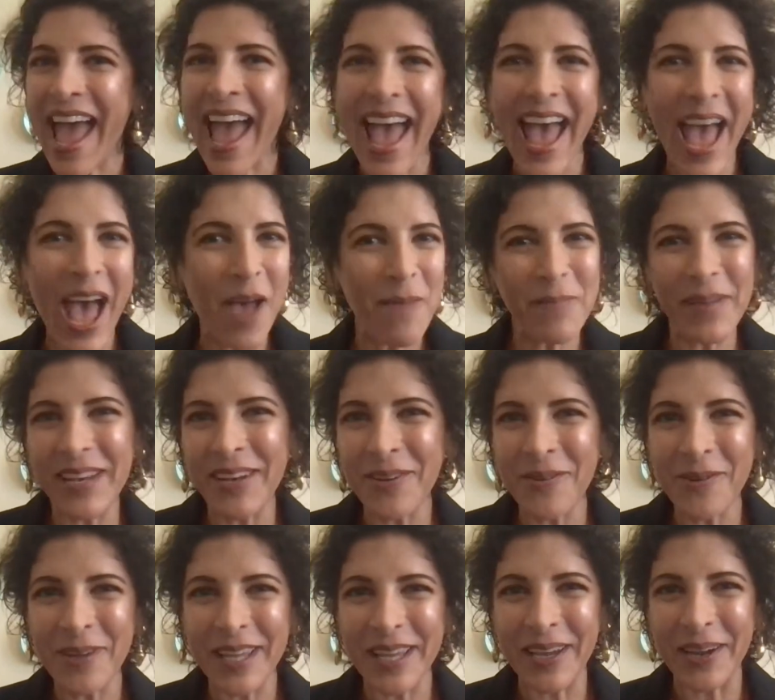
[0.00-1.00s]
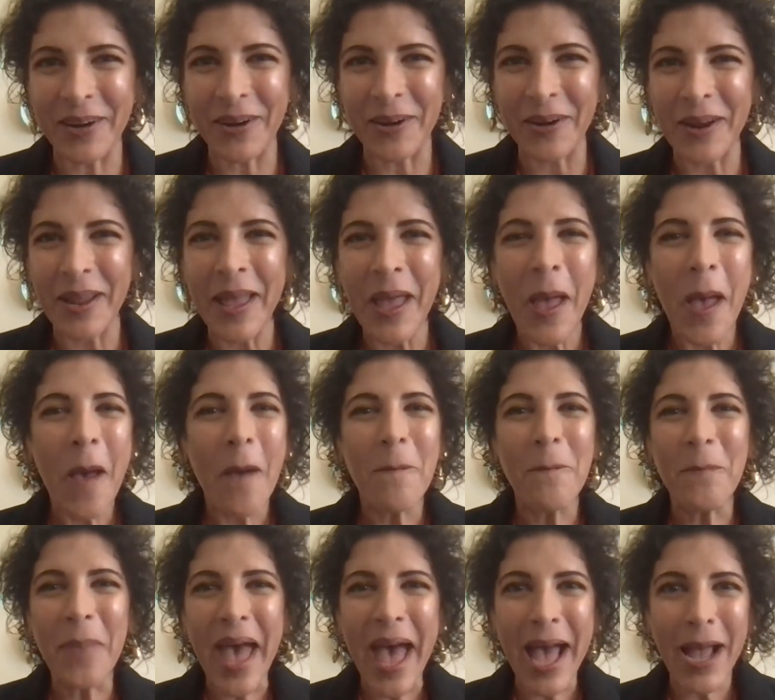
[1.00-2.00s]
Happy New Year!
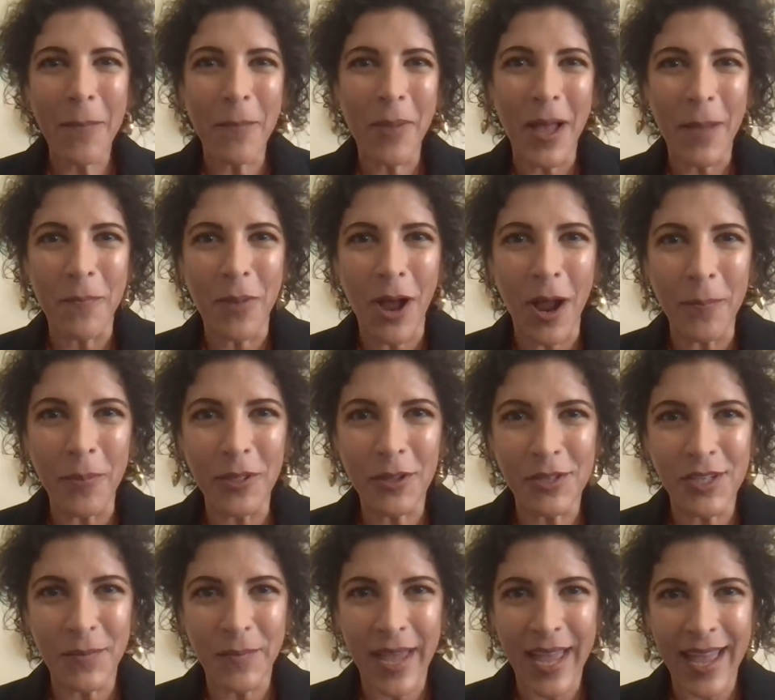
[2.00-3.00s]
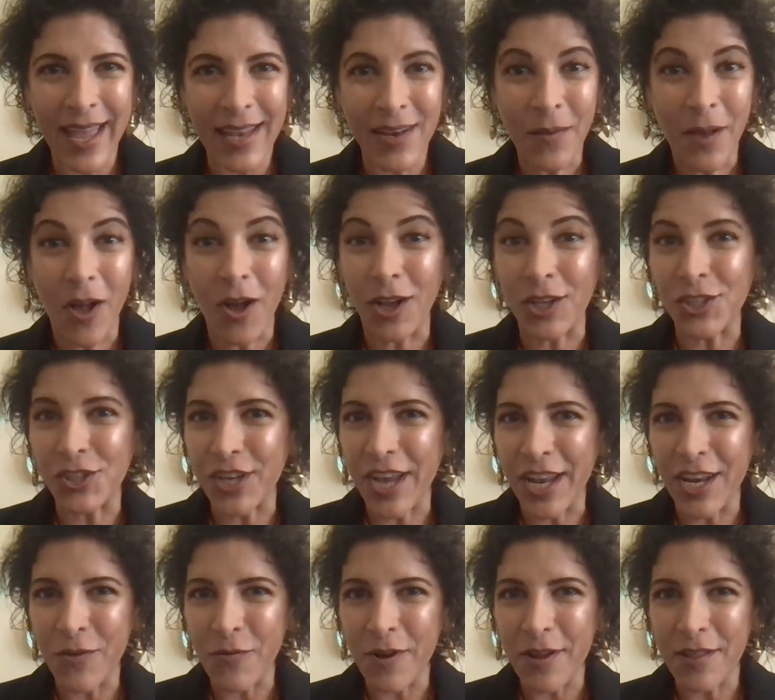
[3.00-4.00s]
Back by popular demand, on
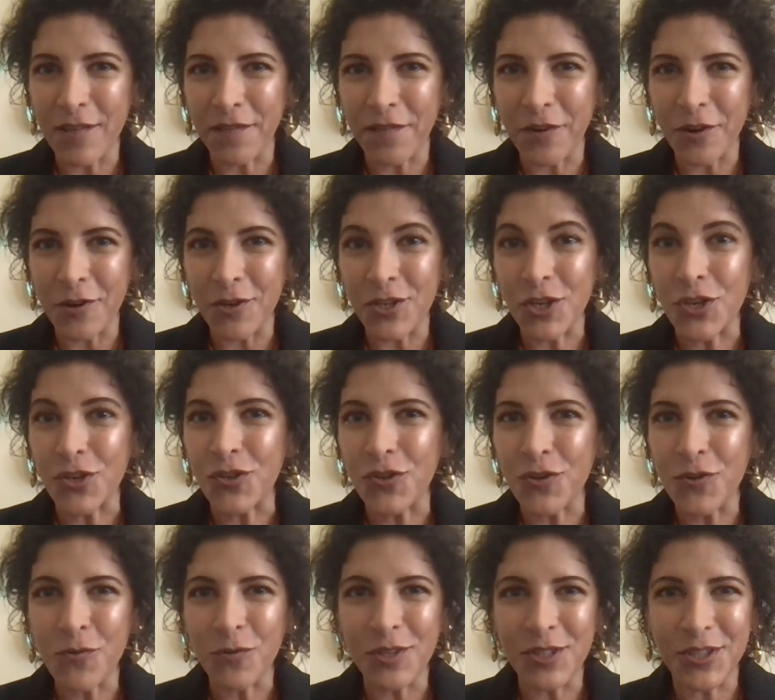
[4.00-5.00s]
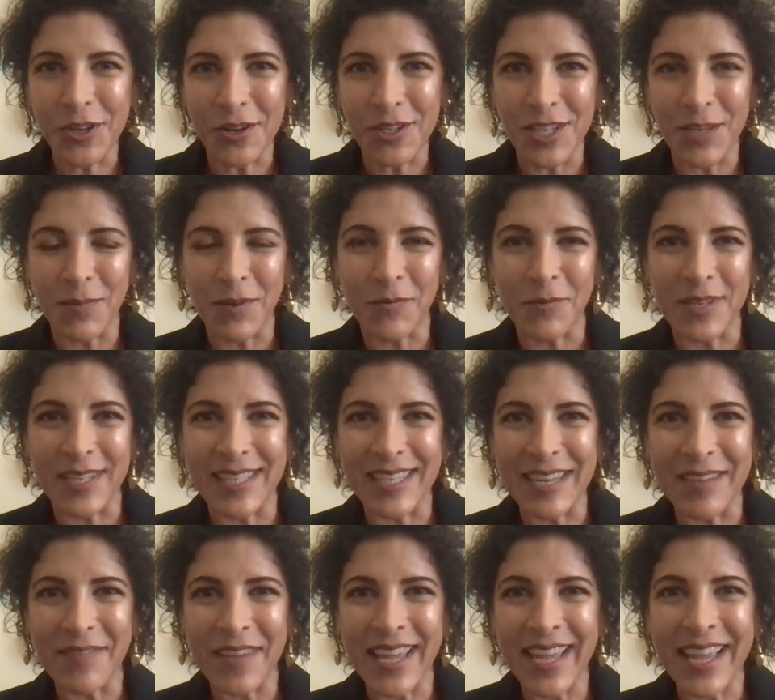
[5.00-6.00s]
January the 1st, you will start to be
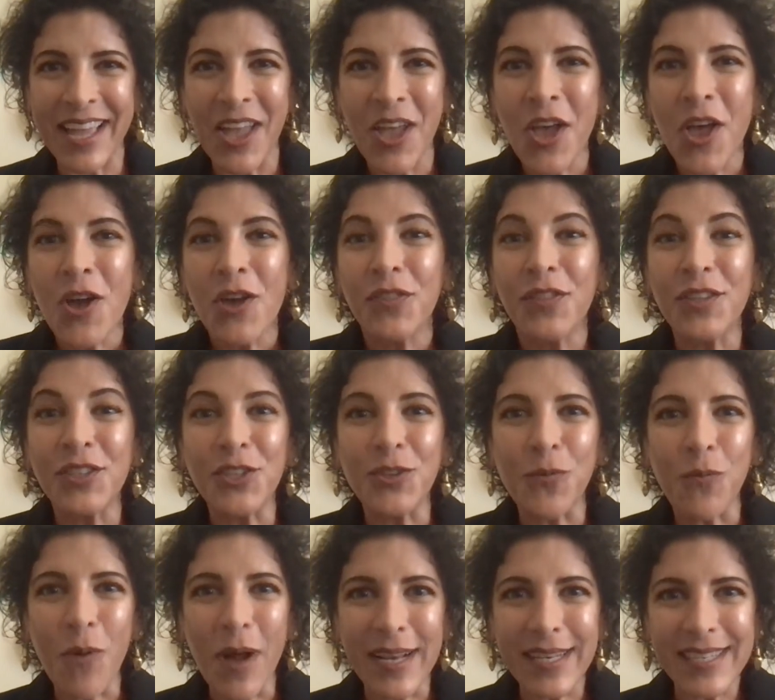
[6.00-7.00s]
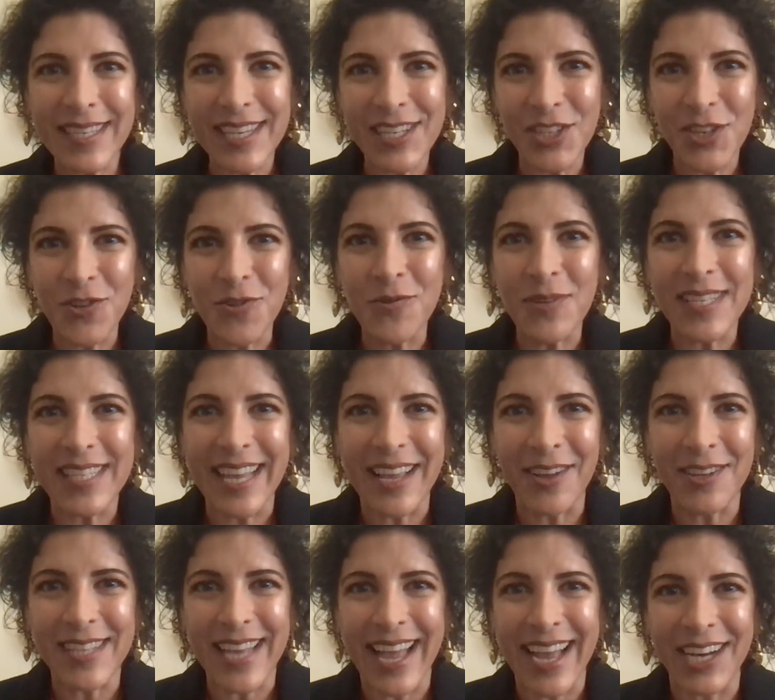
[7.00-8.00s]
receiving the 22
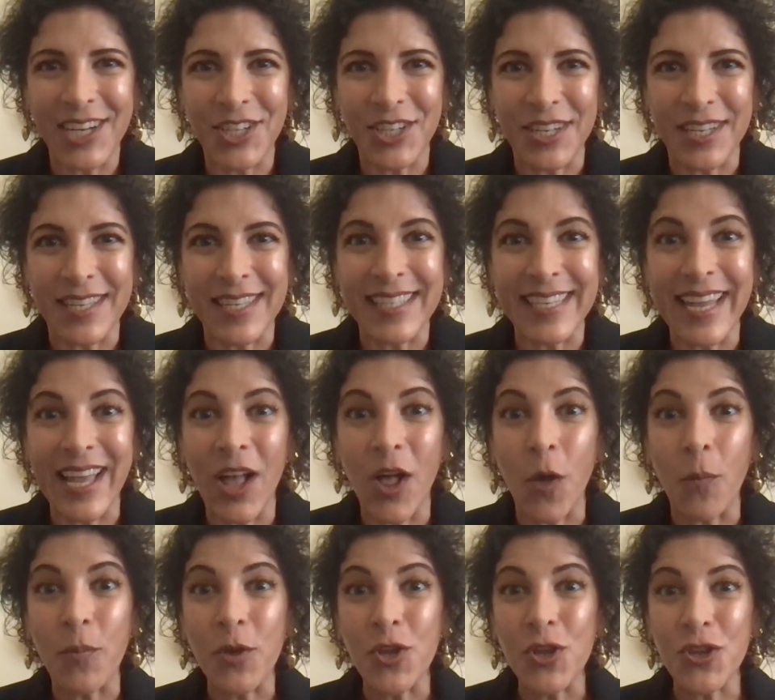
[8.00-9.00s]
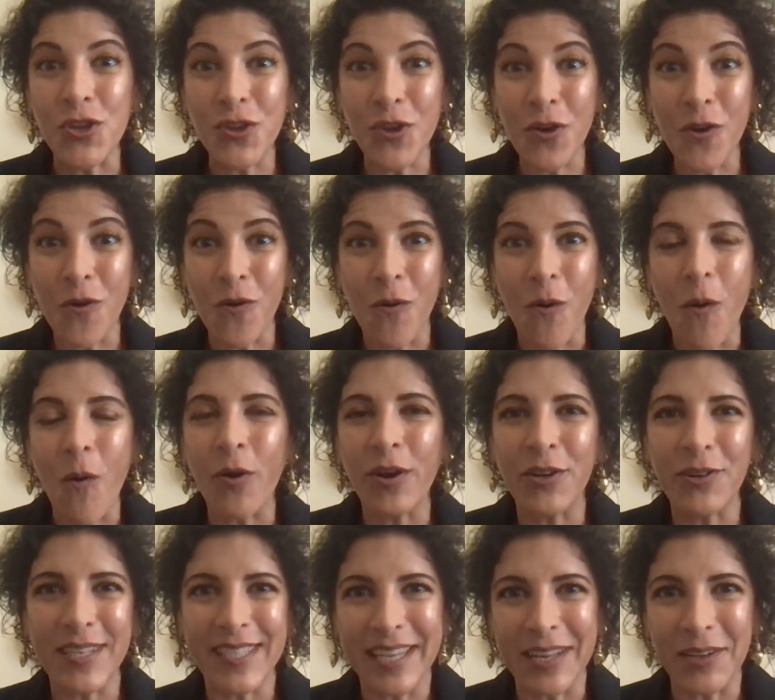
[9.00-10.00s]
sales actions to help you or
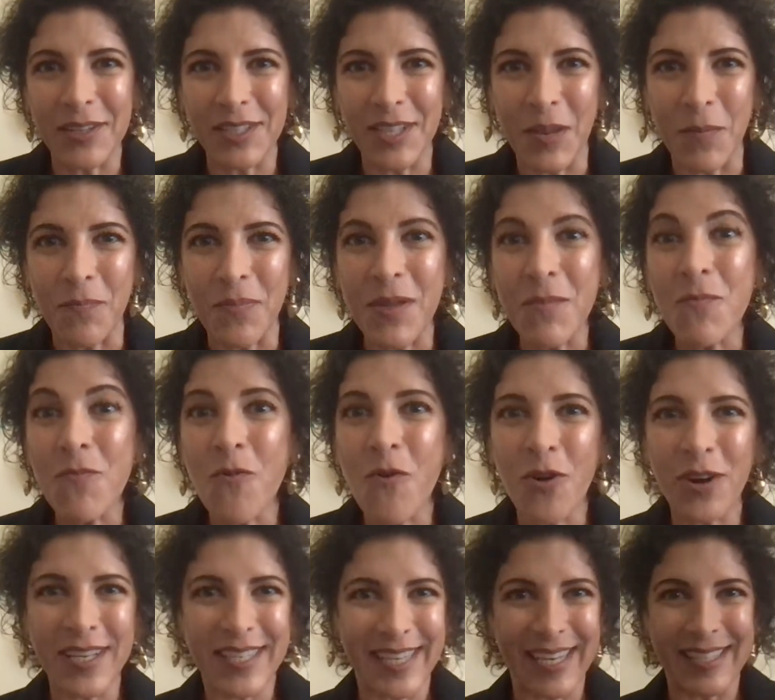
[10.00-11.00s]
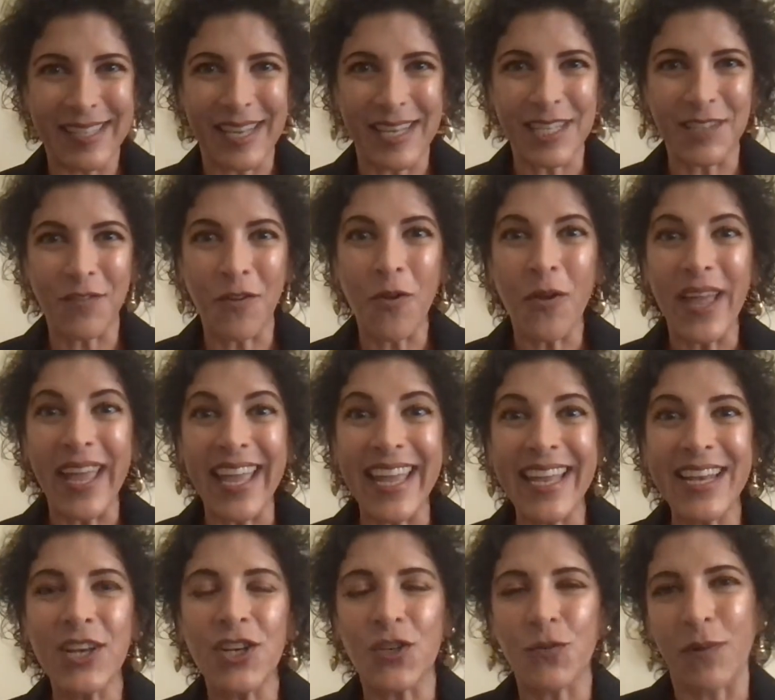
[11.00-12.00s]
your sales team be more successful
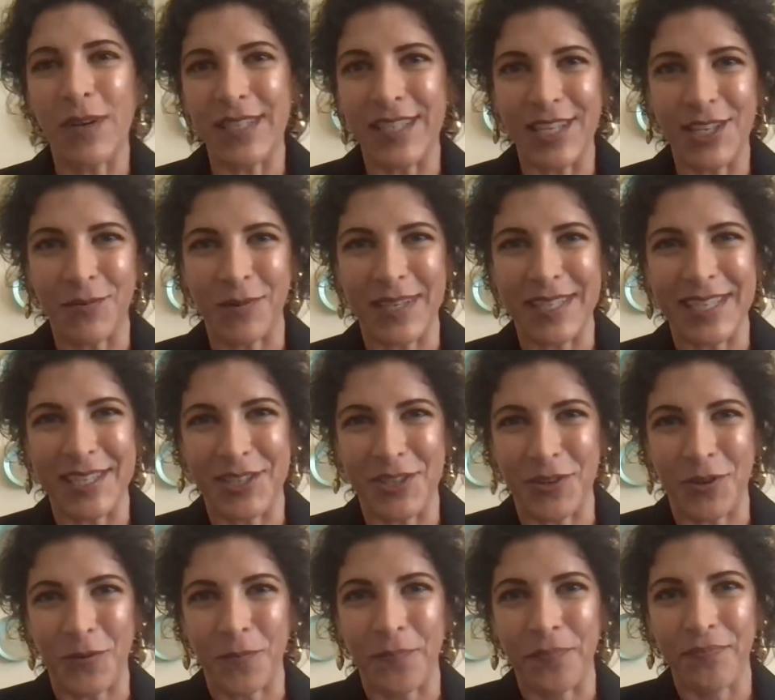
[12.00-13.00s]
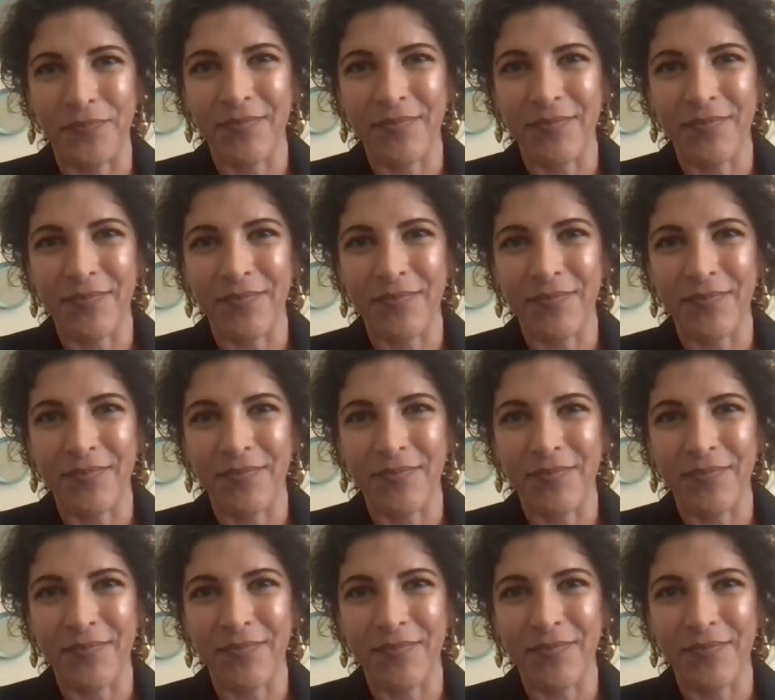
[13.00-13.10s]
in 2022.